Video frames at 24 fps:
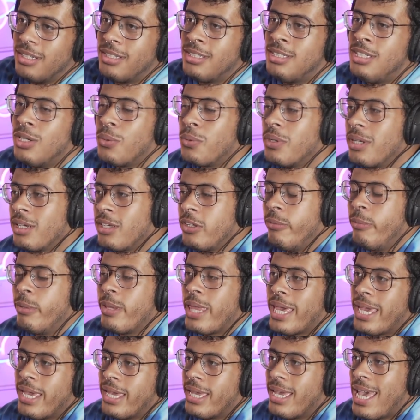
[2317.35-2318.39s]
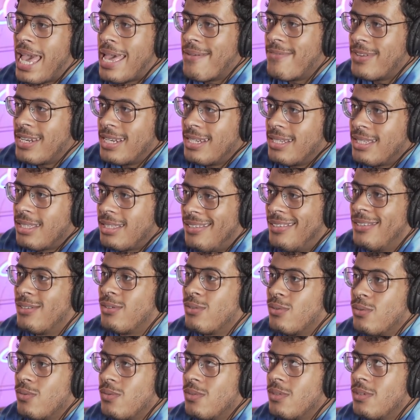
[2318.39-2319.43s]
don't accumulate evidence
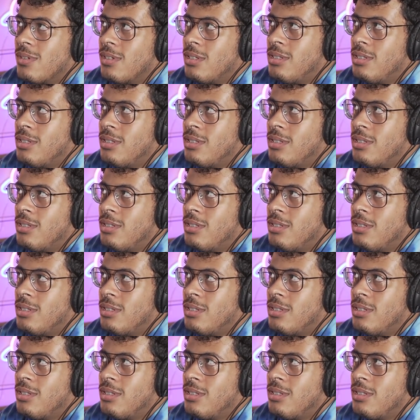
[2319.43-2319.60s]
to